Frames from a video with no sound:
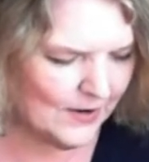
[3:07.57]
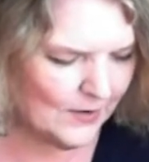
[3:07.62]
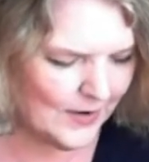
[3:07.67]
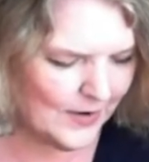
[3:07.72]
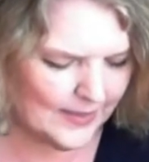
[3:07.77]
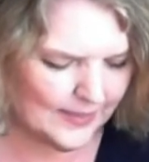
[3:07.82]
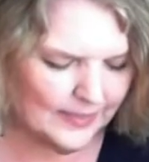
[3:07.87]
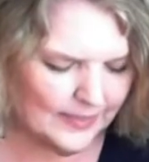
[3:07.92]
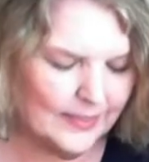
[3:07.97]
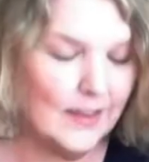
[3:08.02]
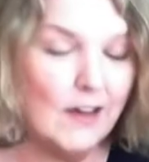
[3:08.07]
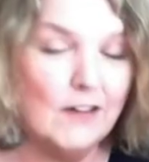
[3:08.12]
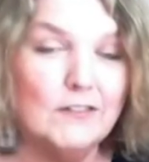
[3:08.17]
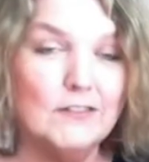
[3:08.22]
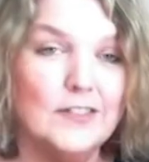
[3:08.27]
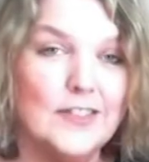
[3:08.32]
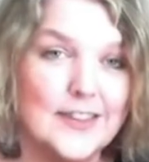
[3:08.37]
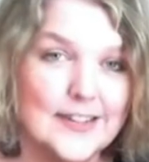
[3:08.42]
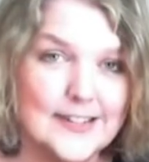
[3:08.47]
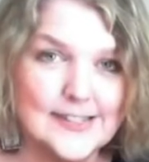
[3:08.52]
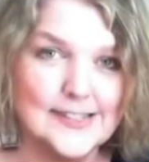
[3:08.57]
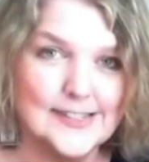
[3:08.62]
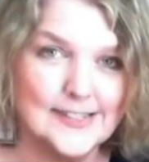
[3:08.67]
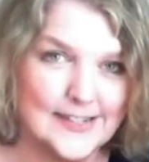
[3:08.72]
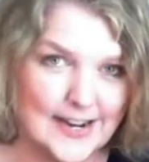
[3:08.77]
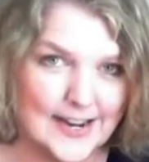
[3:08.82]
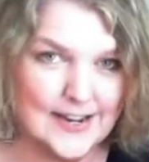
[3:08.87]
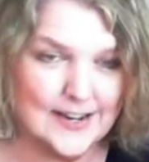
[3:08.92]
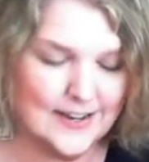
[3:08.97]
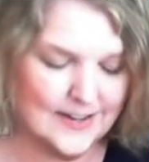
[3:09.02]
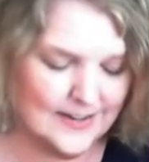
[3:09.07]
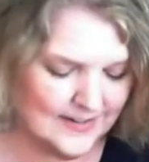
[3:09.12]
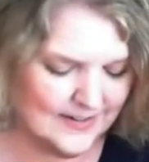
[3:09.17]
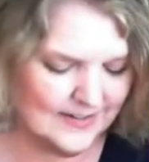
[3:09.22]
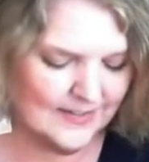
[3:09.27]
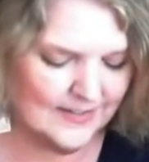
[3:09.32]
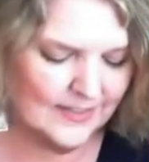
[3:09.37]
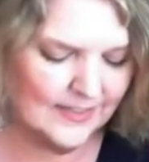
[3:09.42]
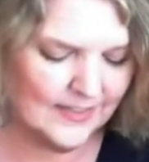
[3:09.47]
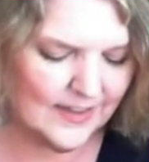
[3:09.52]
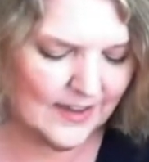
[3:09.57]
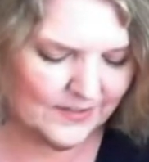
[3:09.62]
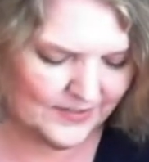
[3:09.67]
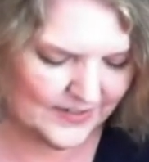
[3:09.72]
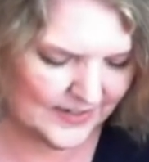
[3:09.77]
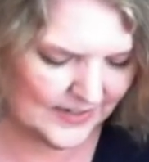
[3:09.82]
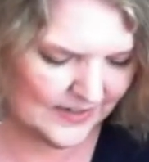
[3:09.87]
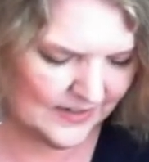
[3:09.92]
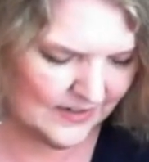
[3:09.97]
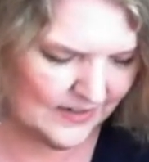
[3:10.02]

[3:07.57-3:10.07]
I love this deck. Love it.